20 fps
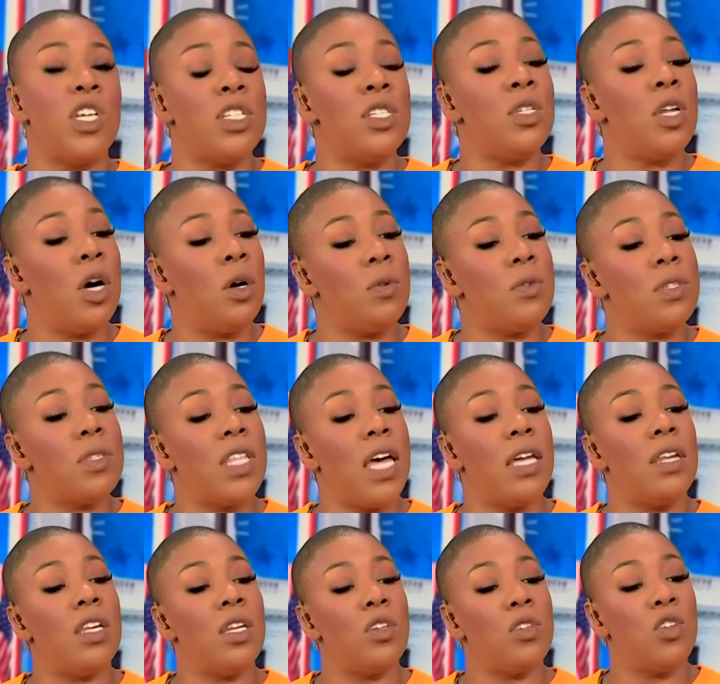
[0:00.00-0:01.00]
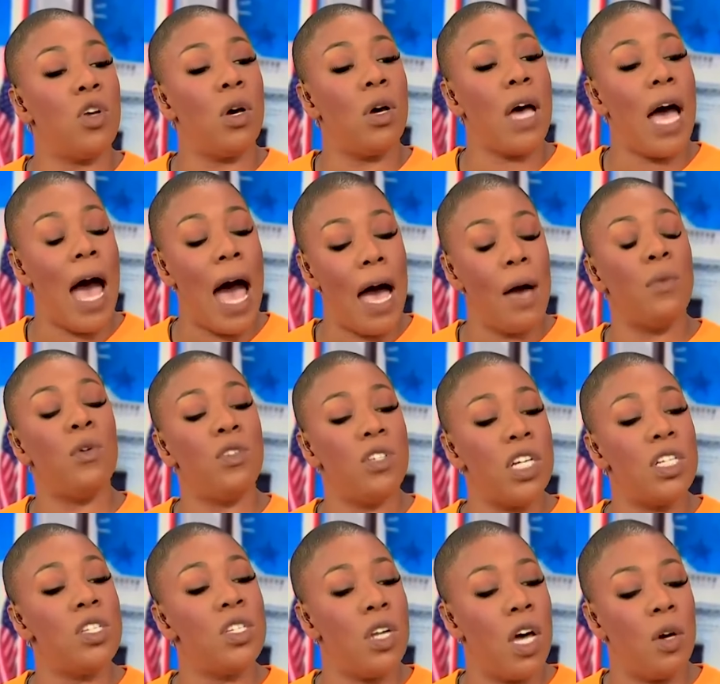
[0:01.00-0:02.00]
will just note that ju- I will
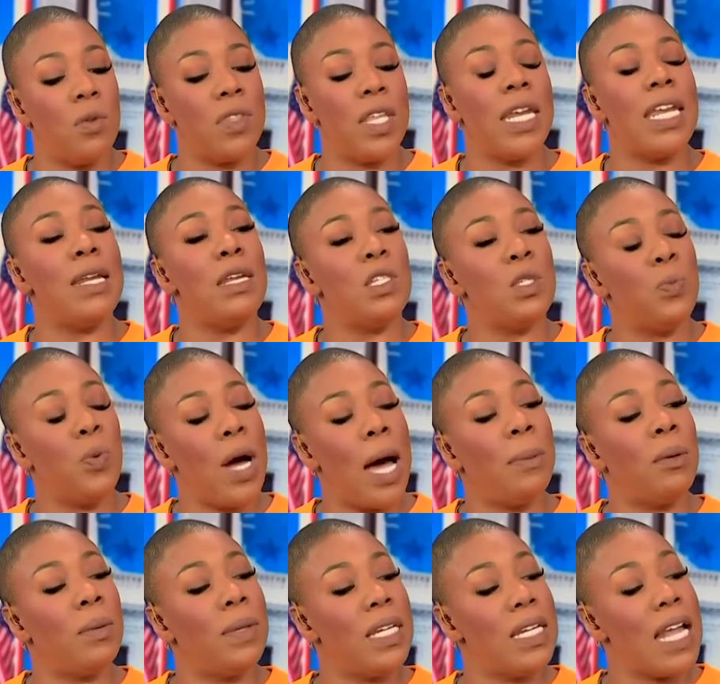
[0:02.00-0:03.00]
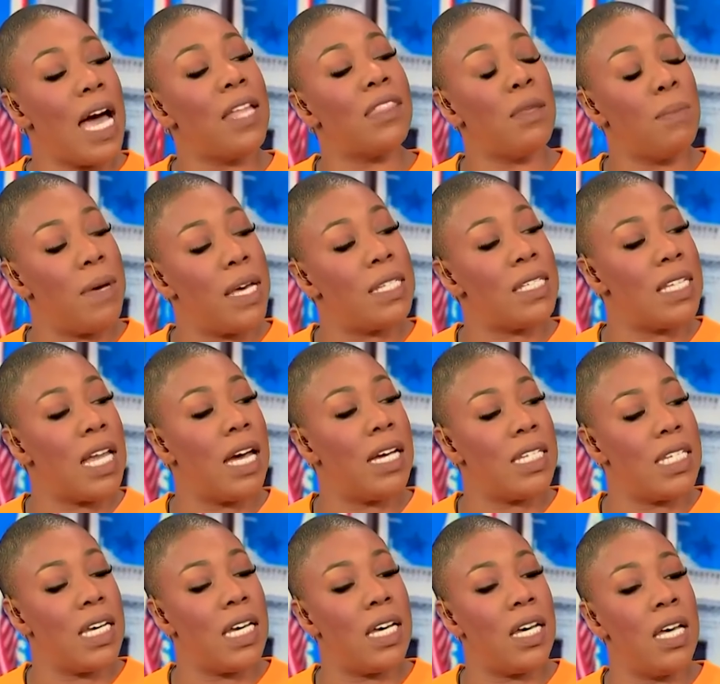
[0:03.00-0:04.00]
just note that it is probably not the best
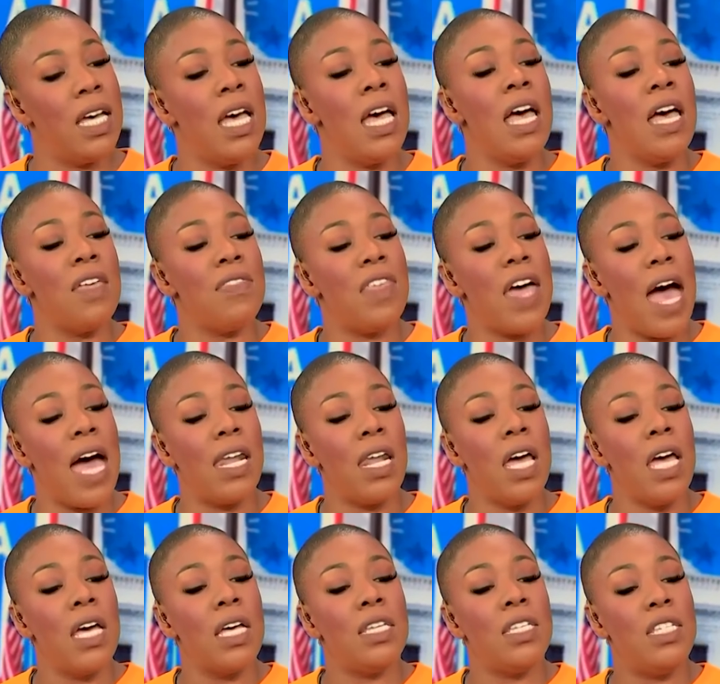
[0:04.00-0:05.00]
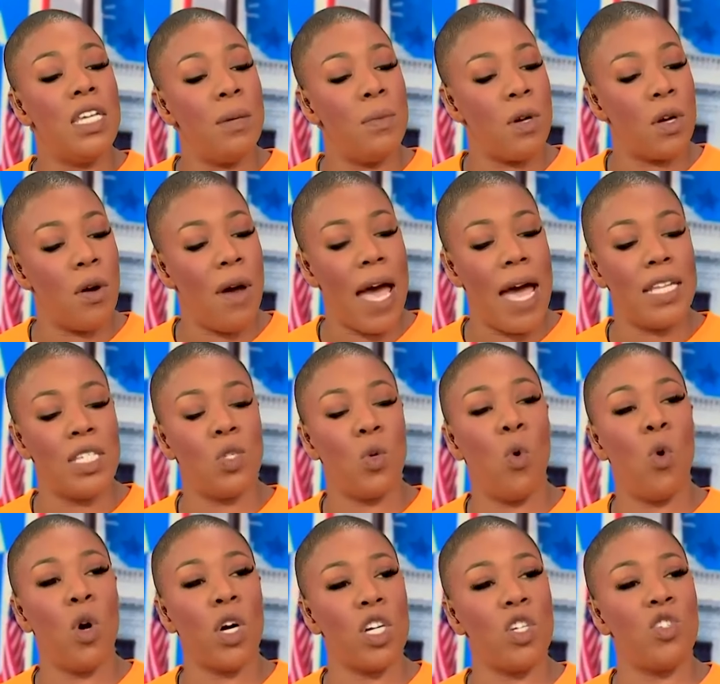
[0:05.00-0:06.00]
idea that Democrats
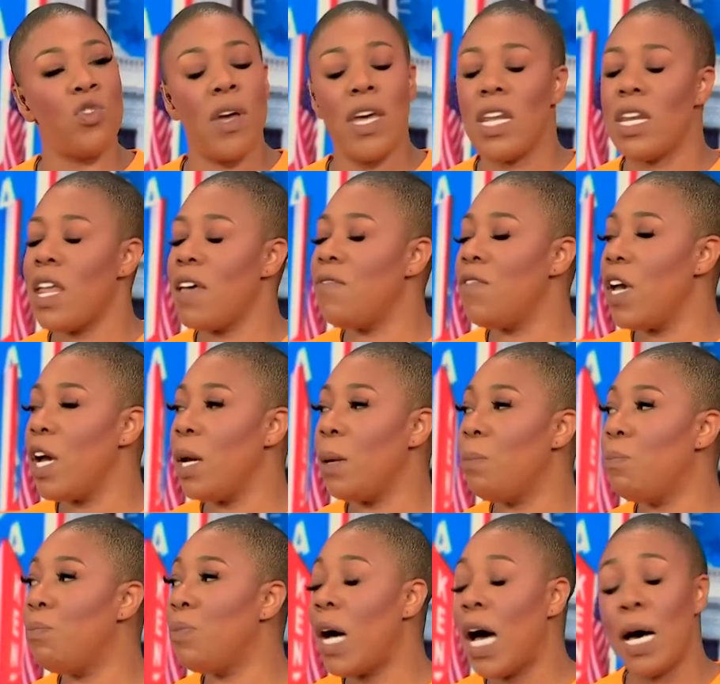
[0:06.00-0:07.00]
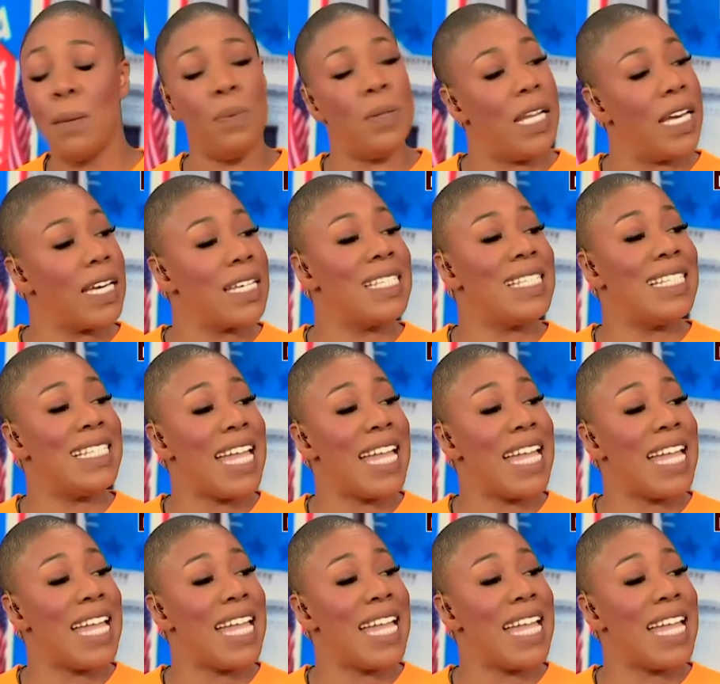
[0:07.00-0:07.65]
orchestrated a very public